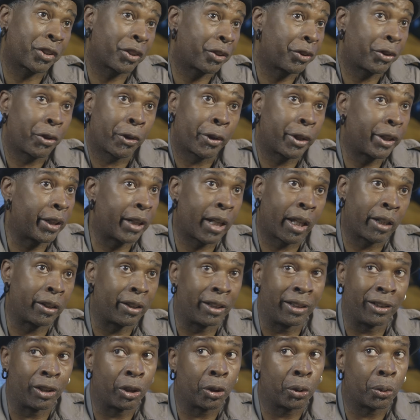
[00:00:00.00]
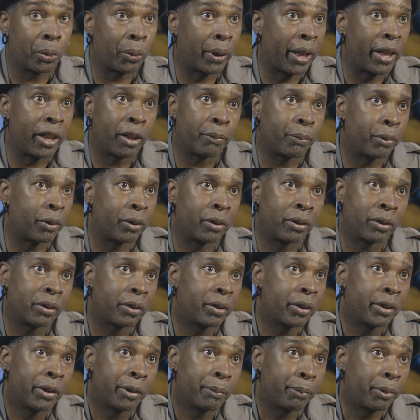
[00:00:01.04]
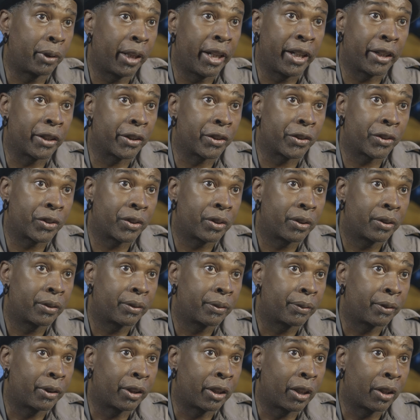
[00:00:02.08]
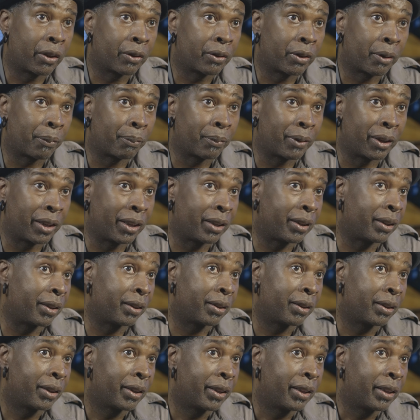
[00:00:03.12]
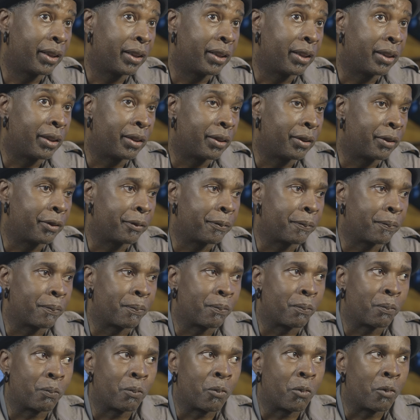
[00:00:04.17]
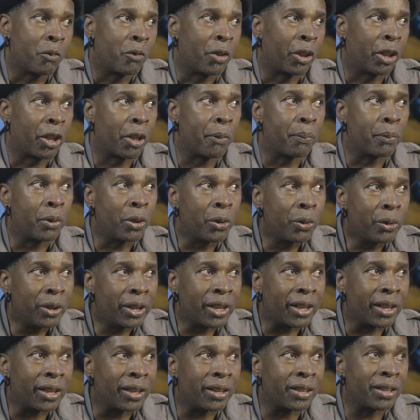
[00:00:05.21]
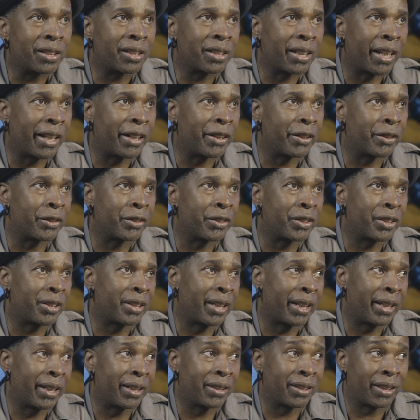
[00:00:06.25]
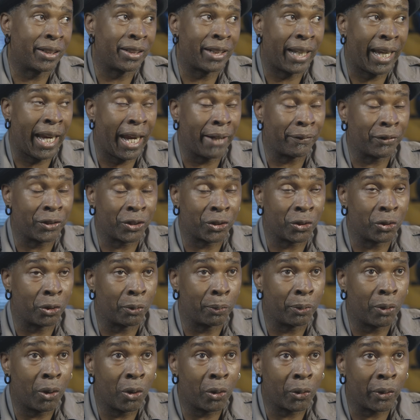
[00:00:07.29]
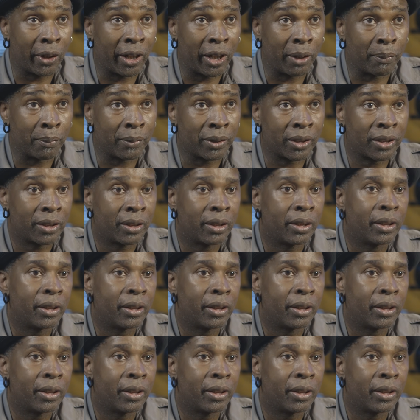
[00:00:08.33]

are turning out incredible players, I mean, the community centers things and the after school programs,